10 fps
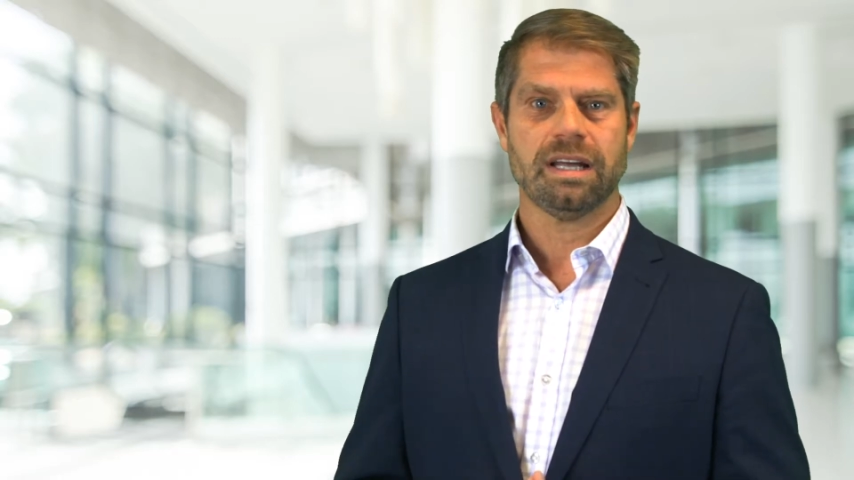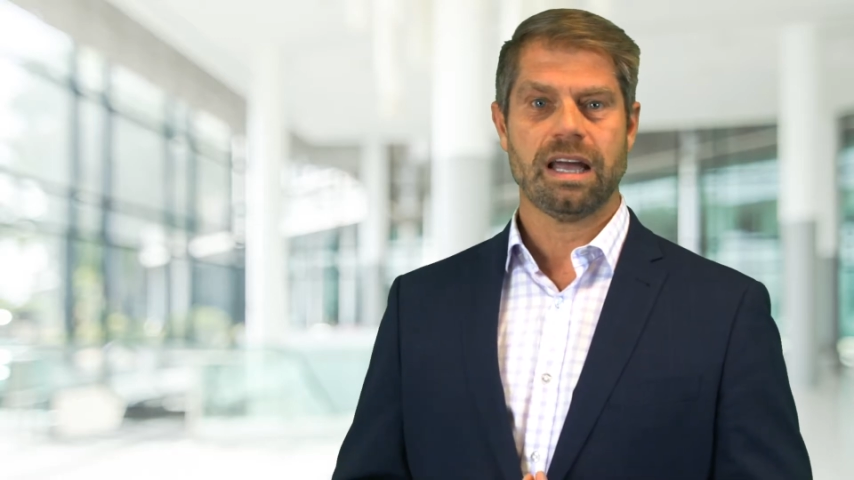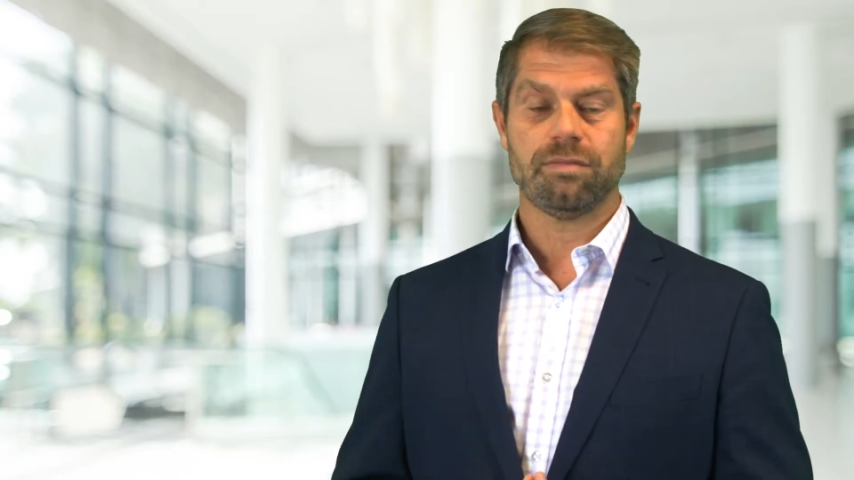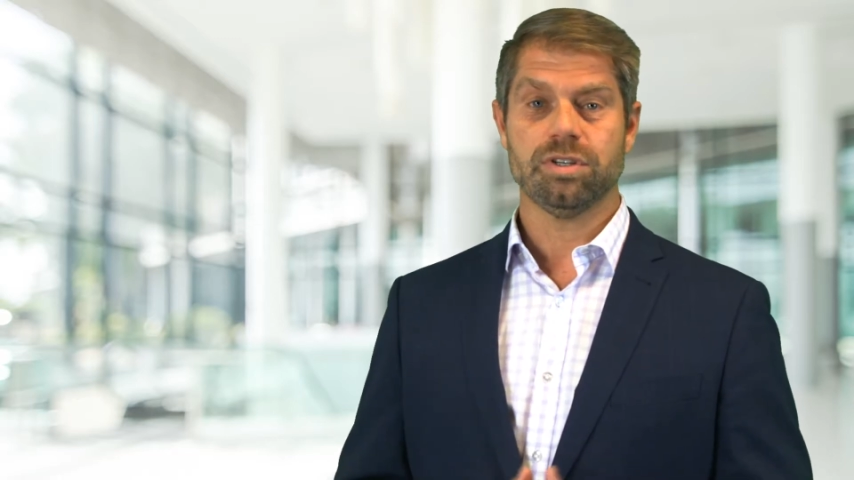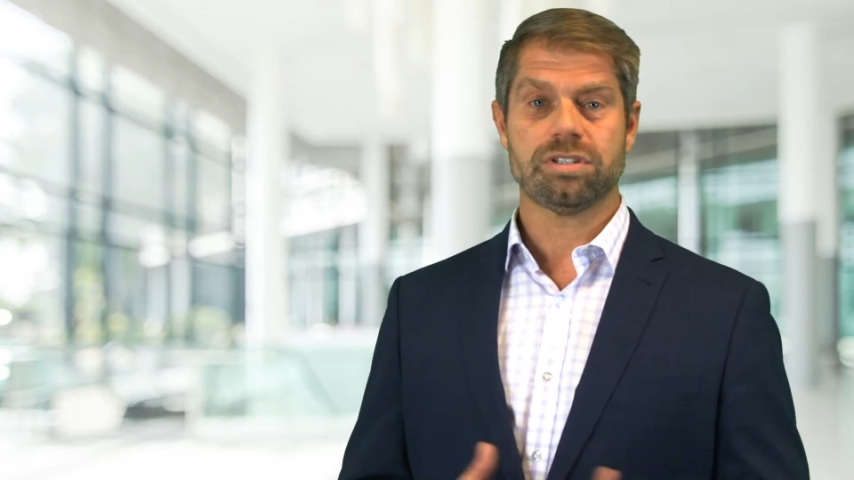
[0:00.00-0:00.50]

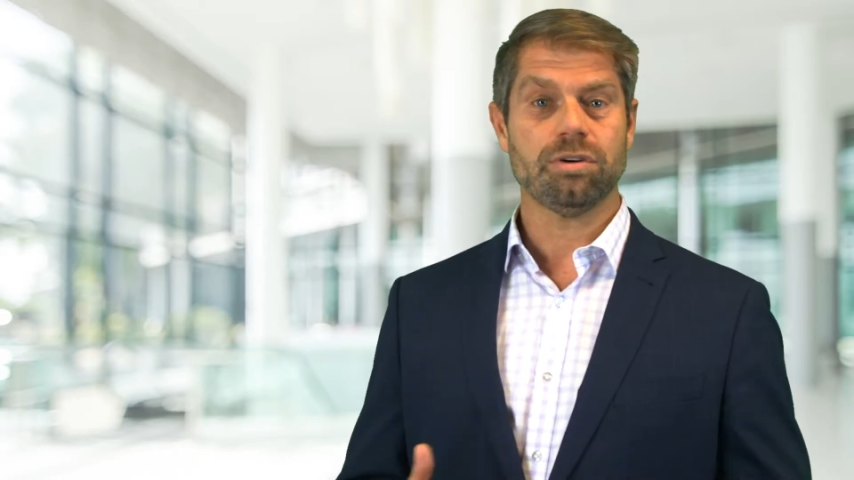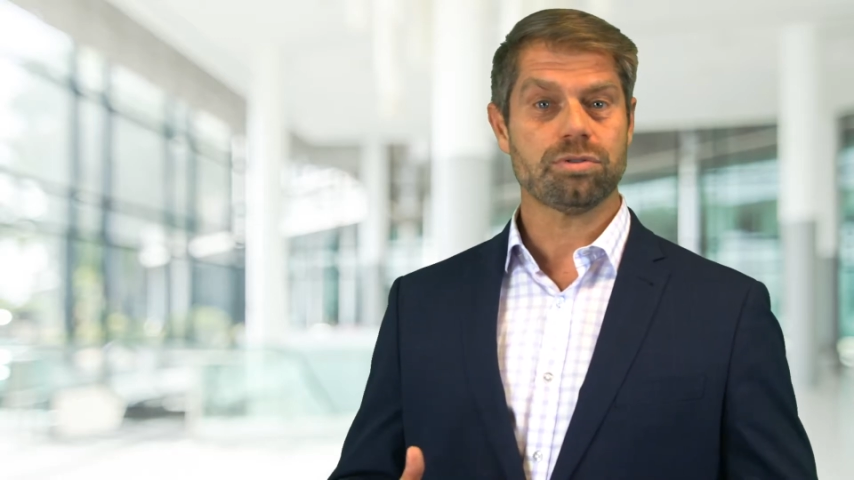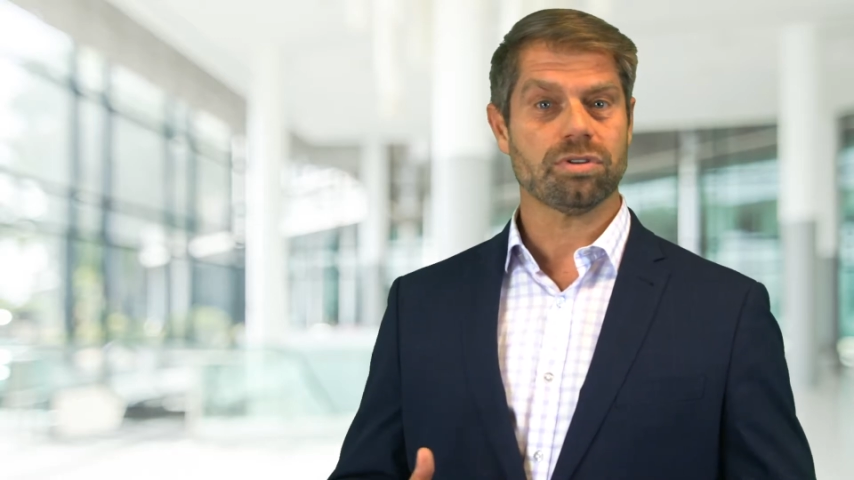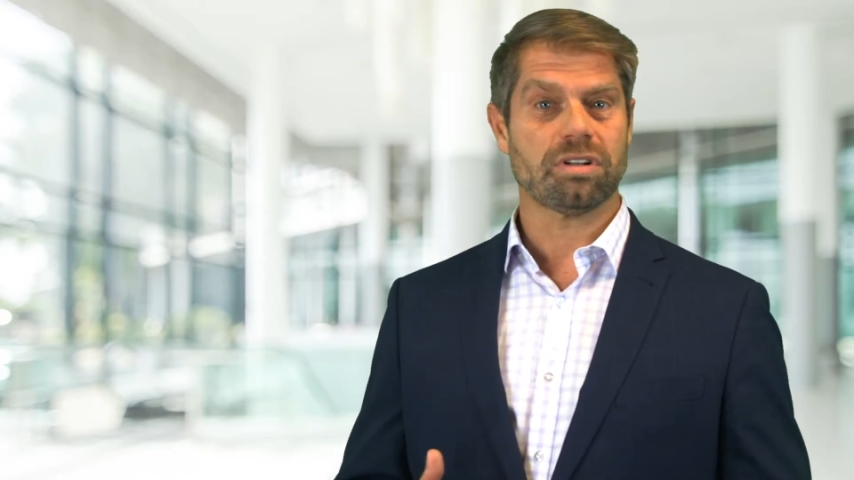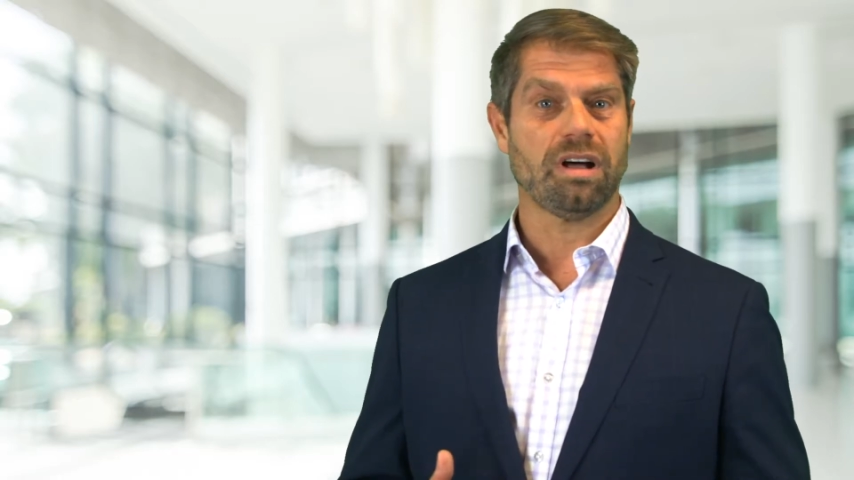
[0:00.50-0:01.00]
Have you
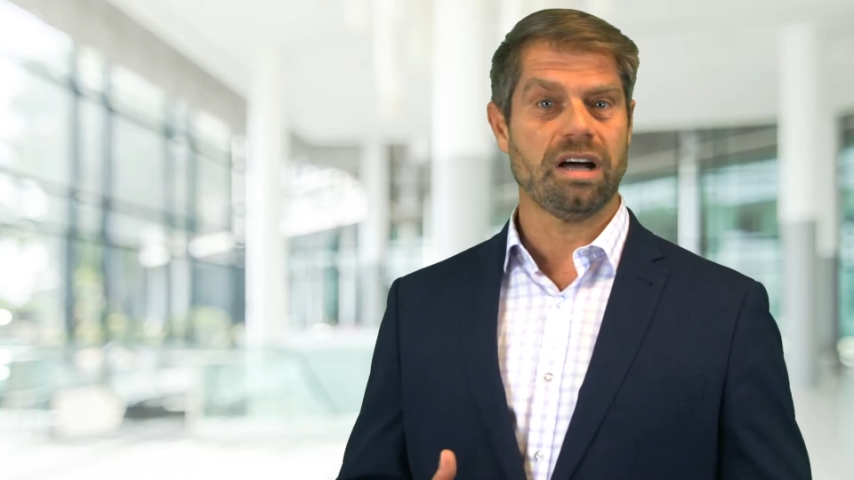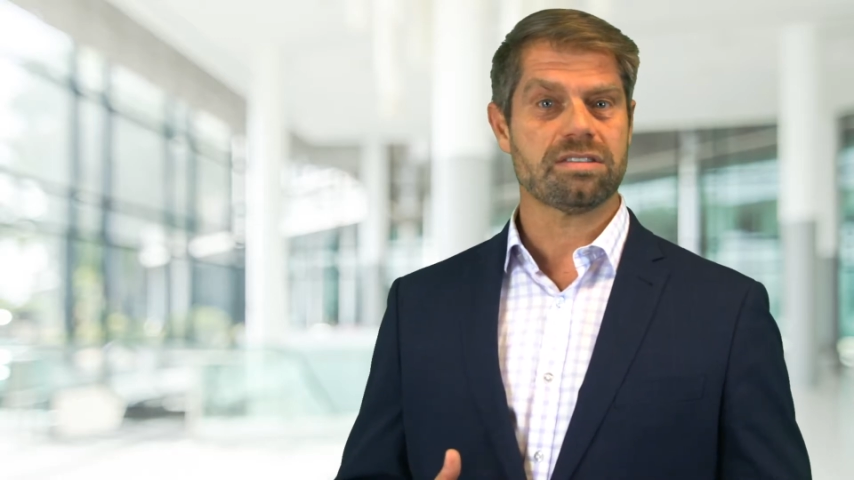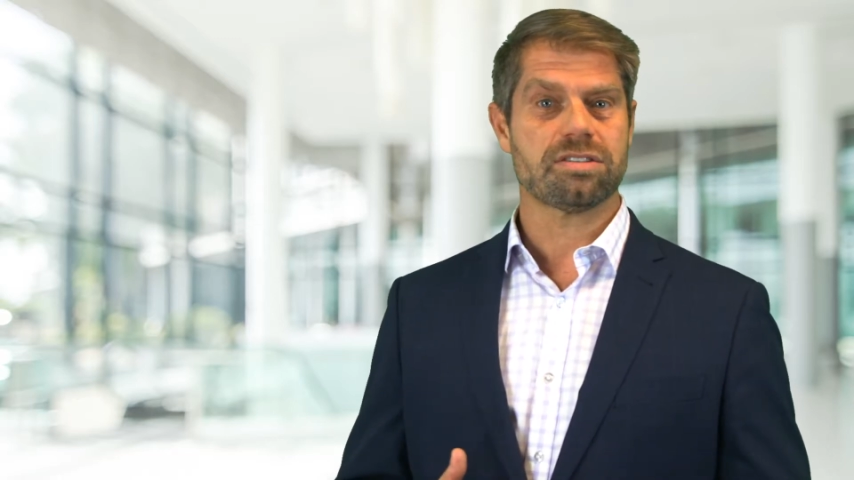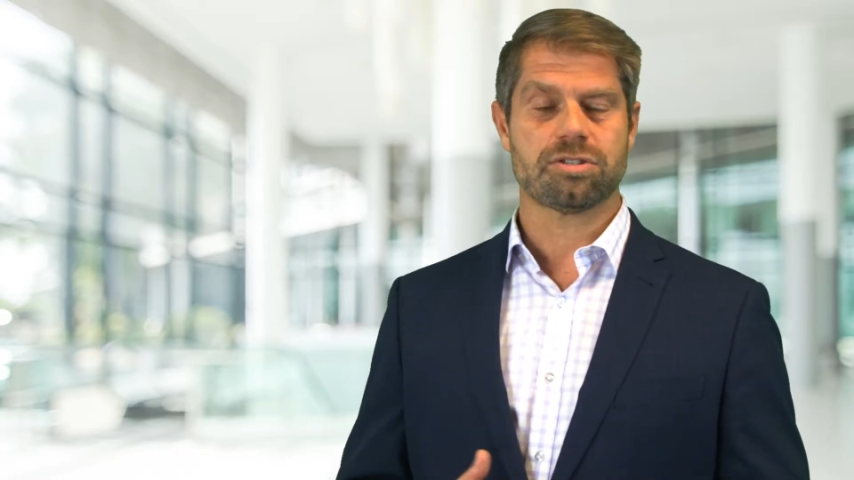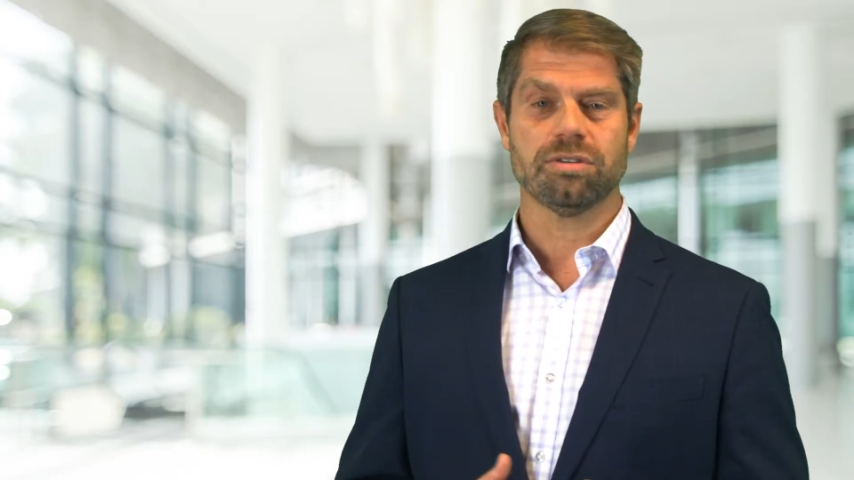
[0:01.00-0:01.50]
told your
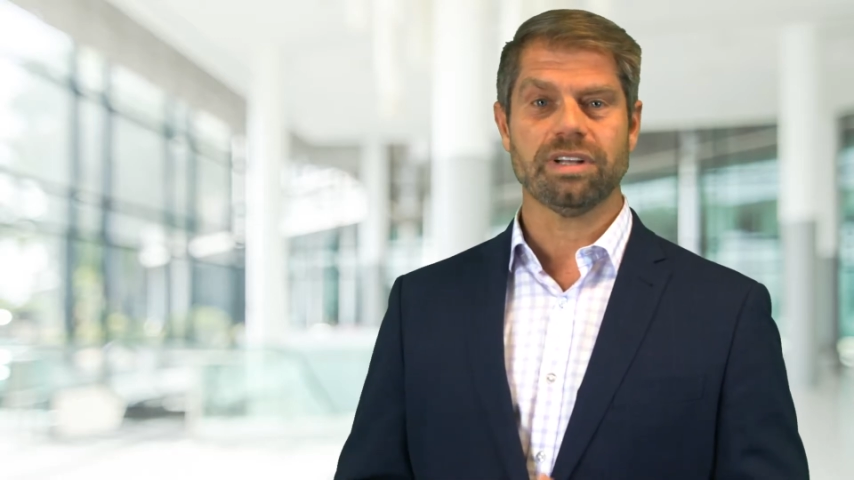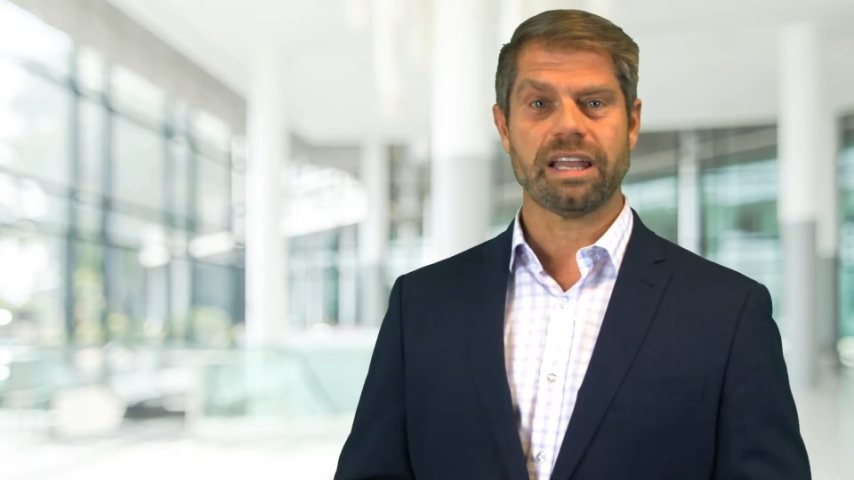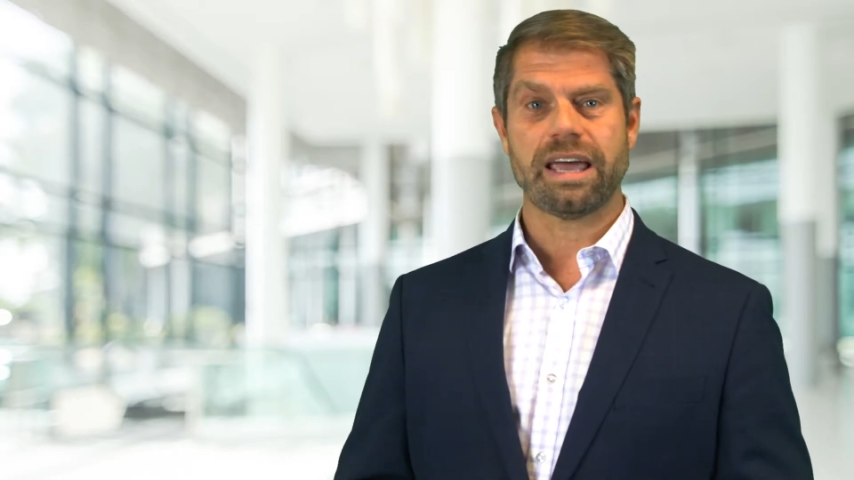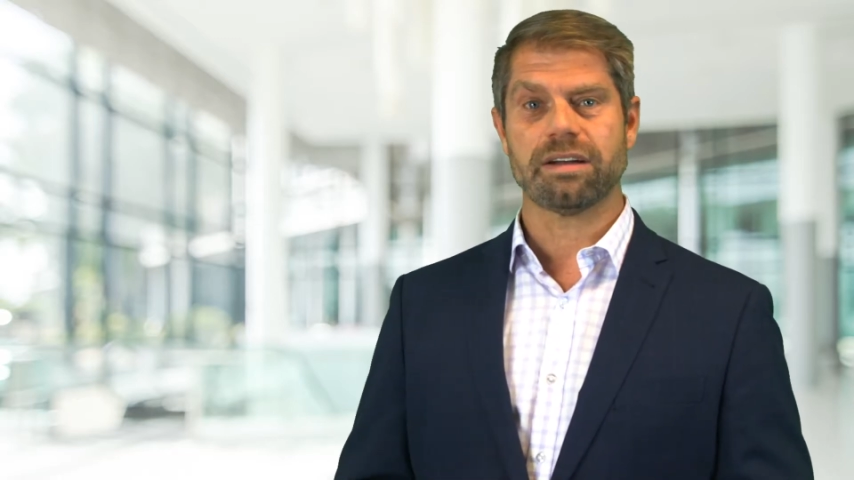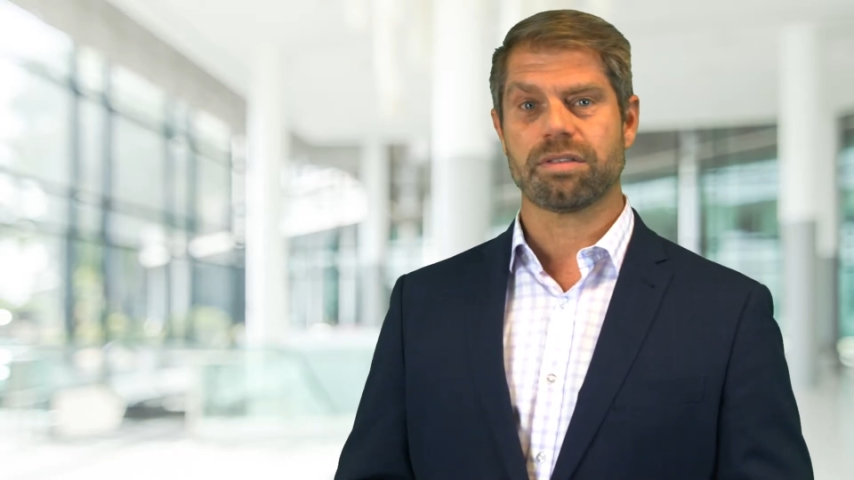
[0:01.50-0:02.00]
clients that you've
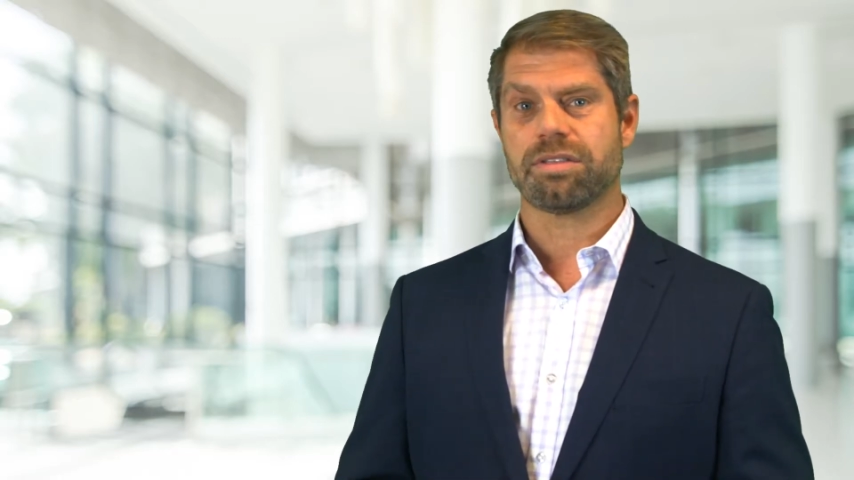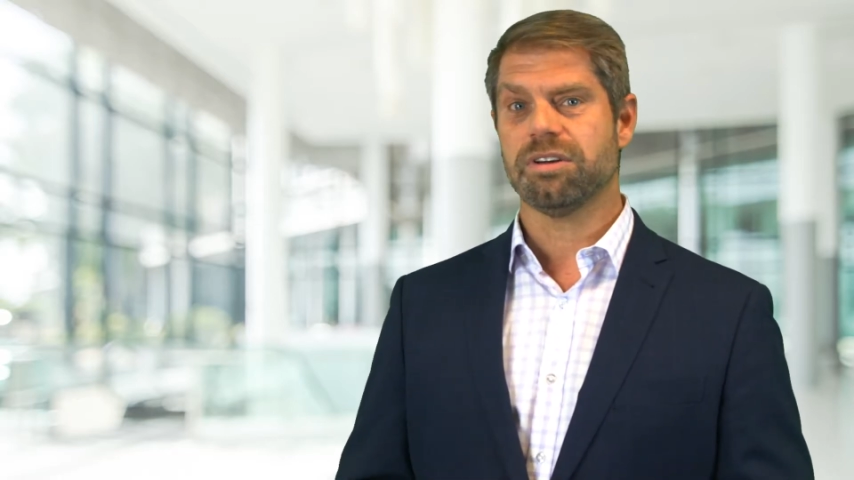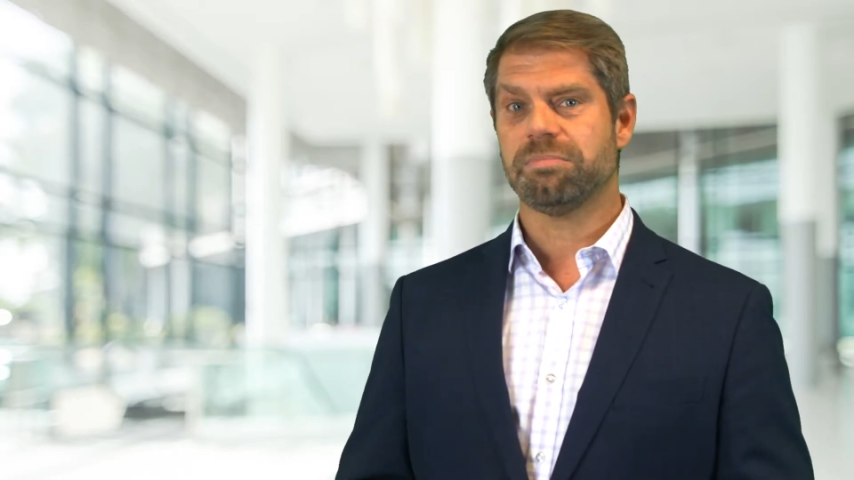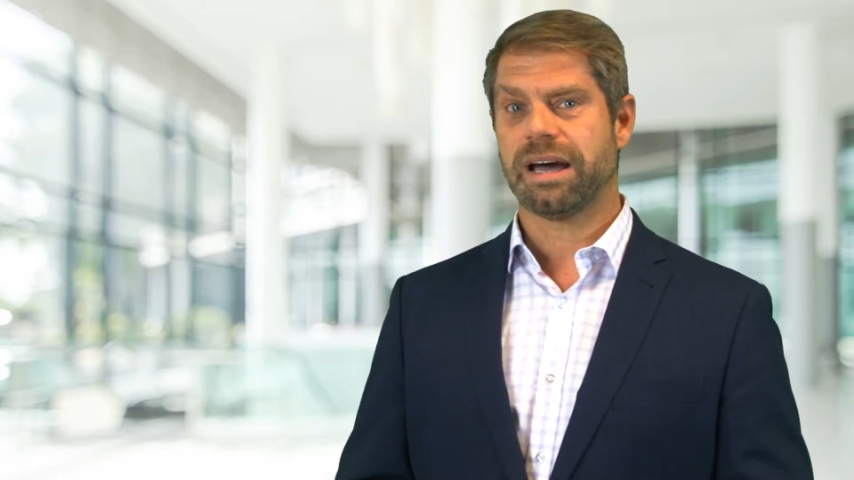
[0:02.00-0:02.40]
allowed a third